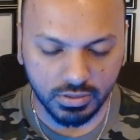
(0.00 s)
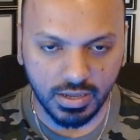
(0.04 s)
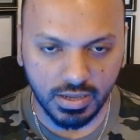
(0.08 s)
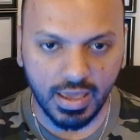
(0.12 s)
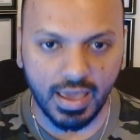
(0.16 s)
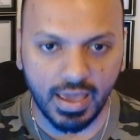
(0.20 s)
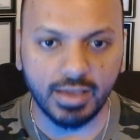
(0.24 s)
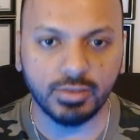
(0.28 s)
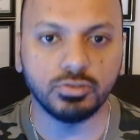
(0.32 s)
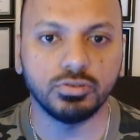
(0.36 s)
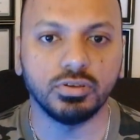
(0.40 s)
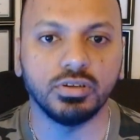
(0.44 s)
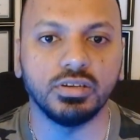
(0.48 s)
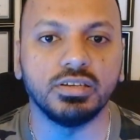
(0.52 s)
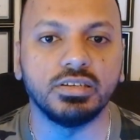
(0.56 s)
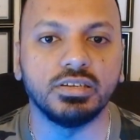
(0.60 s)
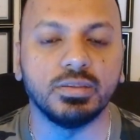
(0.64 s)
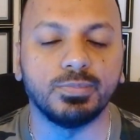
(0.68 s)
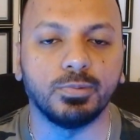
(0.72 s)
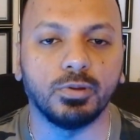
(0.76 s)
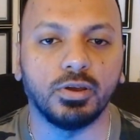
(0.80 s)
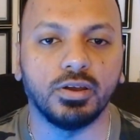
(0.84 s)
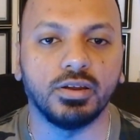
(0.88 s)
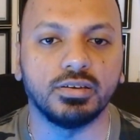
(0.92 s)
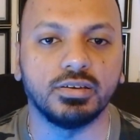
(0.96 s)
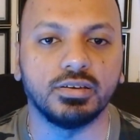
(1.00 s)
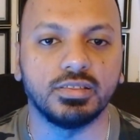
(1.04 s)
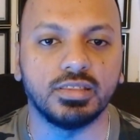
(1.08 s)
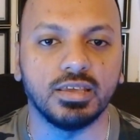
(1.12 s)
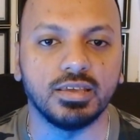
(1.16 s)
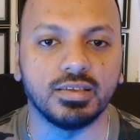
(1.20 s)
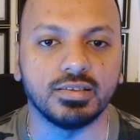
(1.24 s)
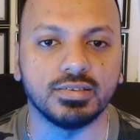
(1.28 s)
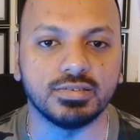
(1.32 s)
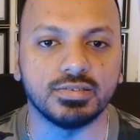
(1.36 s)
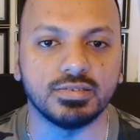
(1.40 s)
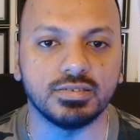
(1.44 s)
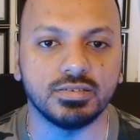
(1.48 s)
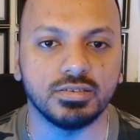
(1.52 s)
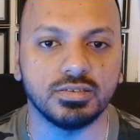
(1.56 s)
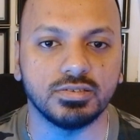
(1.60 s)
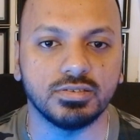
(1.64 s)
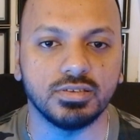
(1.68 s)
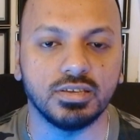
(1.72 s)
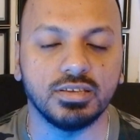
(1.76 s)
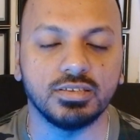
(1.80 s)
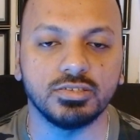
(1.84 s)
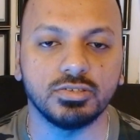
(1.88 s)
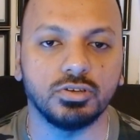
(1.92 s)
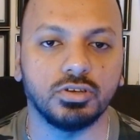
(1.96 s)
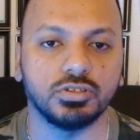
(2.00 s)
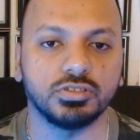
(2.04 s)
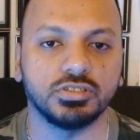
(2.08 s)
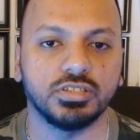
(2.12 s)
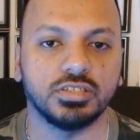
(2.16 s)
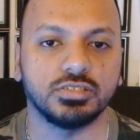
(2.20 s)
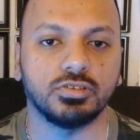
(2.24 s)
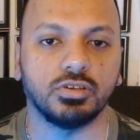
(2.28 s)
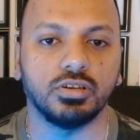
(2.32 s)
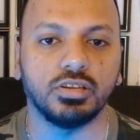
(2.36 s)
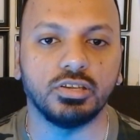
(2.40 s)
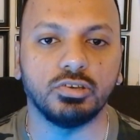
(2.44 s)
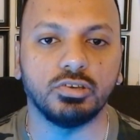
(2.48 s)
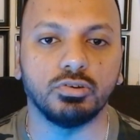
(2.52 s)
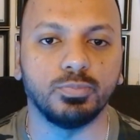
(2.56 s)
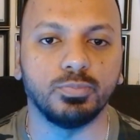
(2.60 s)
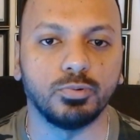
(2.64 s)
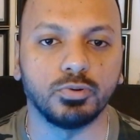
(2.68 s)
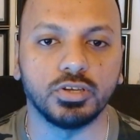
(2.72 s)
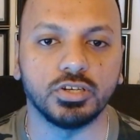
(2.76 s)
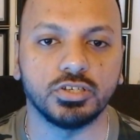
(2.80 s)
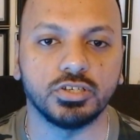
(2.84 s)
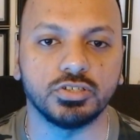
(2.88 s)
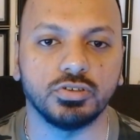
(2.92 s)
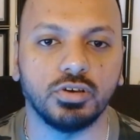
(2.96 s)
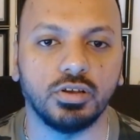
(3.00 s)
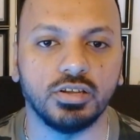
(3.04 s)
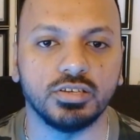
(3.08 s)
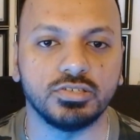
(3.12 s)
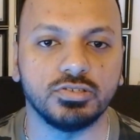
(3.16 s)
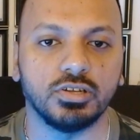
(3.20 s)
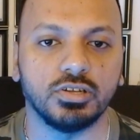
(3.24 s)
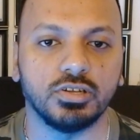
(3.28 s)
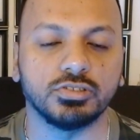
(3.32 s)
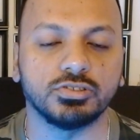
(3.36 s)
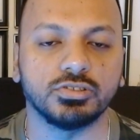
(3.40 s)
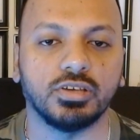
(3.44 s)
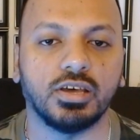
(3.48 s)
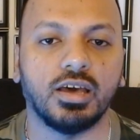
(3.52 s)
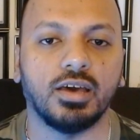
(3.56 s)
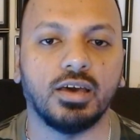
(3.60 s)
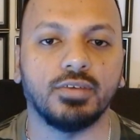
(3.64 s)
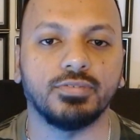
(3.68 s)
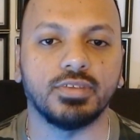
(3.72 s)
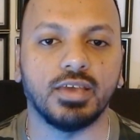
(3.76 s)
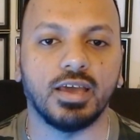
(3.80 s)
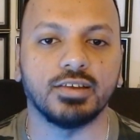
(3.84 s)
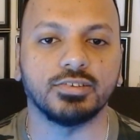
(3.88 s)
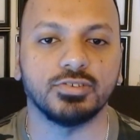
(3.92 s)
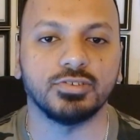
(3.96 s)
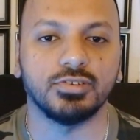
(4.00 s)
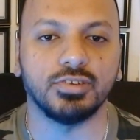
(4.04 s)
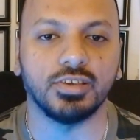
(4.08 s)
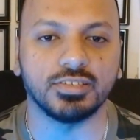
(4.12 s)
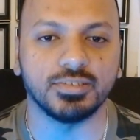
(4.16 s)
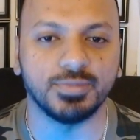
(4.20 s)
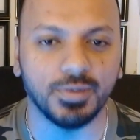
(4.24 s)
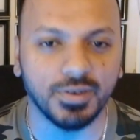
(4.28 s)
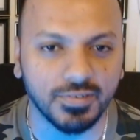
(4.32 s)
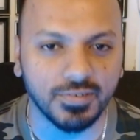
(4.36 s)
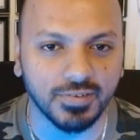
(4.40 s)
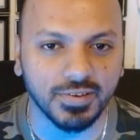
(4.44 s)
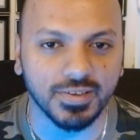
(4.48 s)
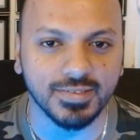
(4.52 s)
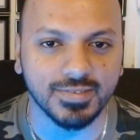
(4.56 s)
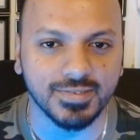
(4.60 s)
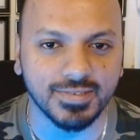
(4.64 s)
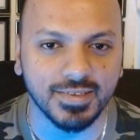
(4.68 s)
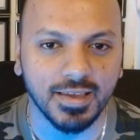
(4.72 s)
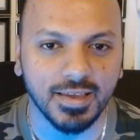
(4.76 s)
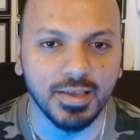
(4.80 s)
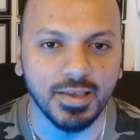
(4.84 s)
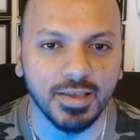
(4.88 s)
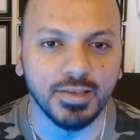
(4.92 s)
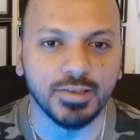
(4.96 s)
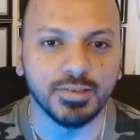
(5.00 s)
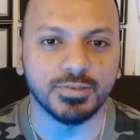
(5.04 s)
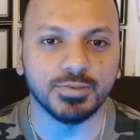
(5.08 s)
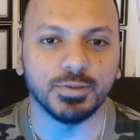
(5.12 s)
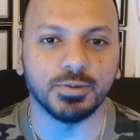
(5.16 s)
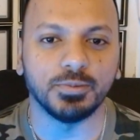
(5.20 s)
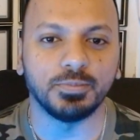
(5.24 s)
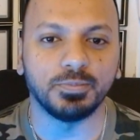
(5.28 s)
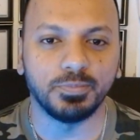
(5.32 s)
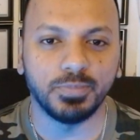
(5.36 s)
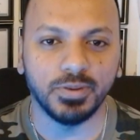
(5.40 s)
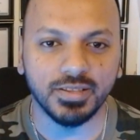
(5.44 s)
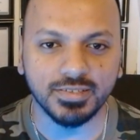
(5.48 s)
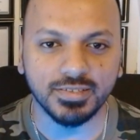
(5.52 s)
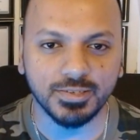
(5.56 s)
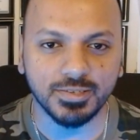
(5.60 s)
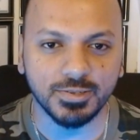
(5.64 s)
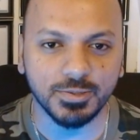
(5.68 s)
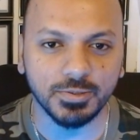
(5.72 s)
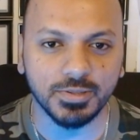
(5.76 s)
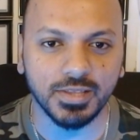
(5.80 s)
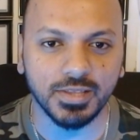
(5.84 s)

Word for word: actually deployed things. So it's not just only your bookish knowledge, you also have the hands-on experience. So please do